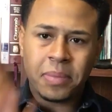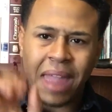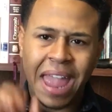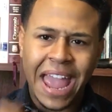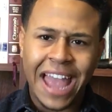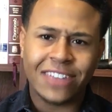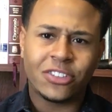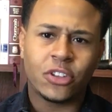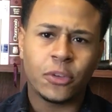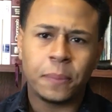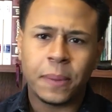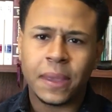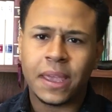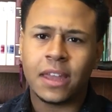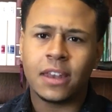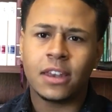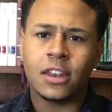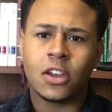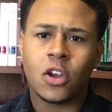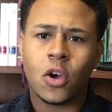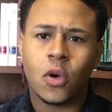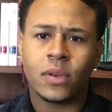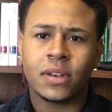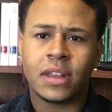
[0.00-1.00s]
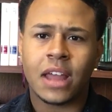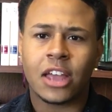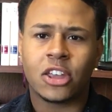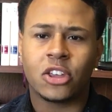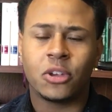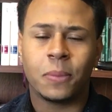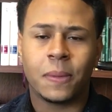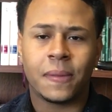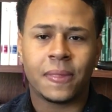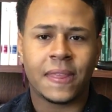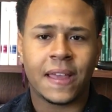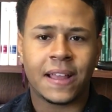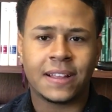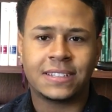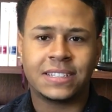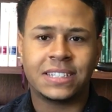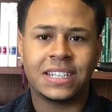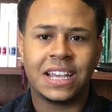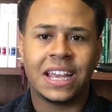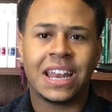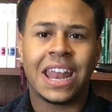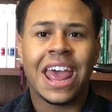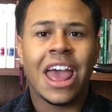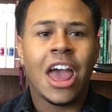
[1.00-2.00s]
As you begin to go and document that
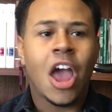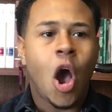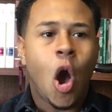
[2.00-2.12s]
seed,